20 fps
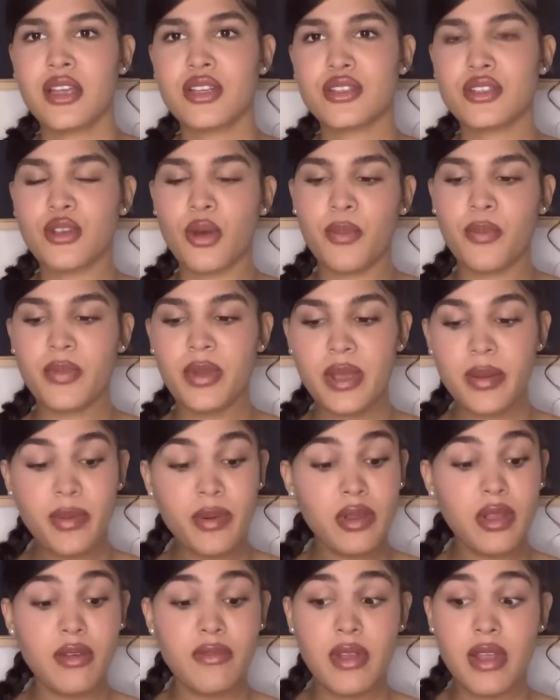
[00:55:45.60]
so people
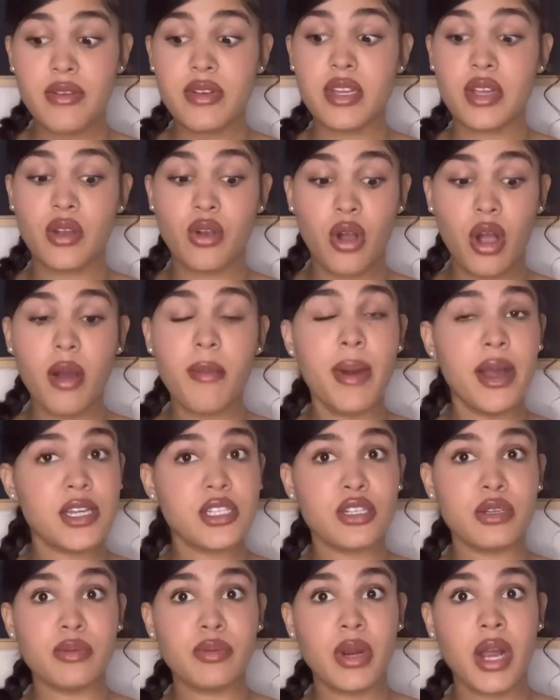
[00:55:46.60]
are very caught by
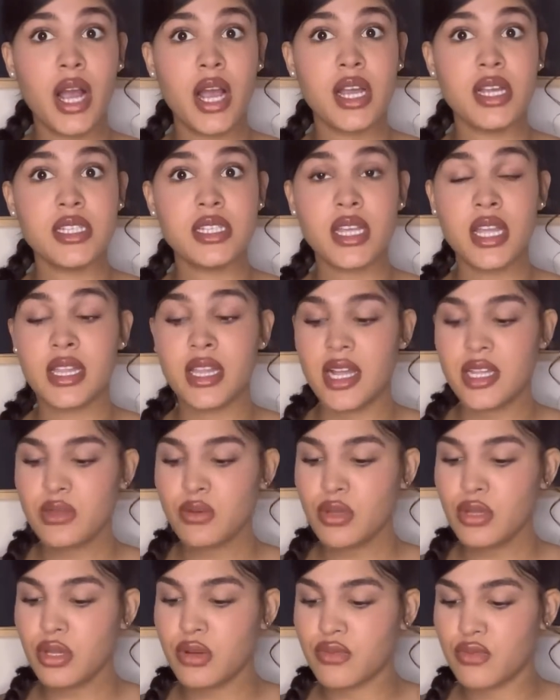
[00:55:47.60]
surprise, and that's
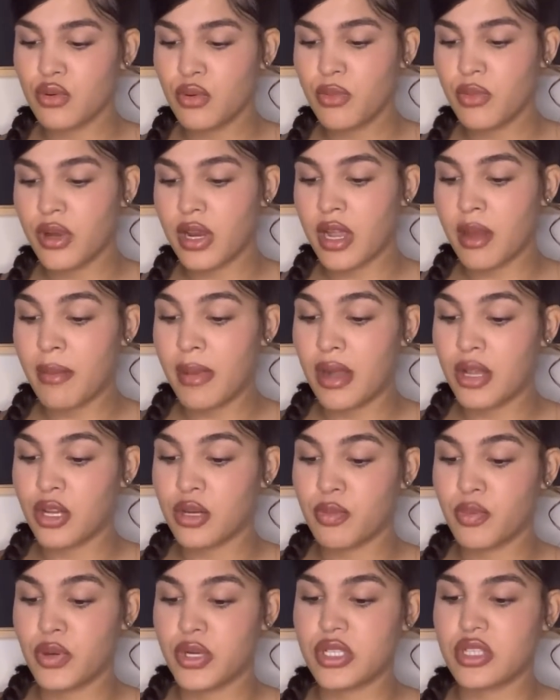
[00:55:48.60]
what they're rumoring about your
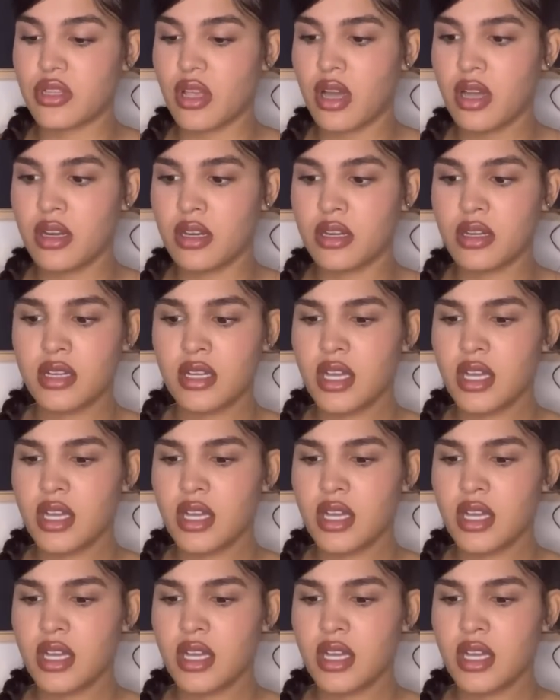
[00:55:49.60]
persona.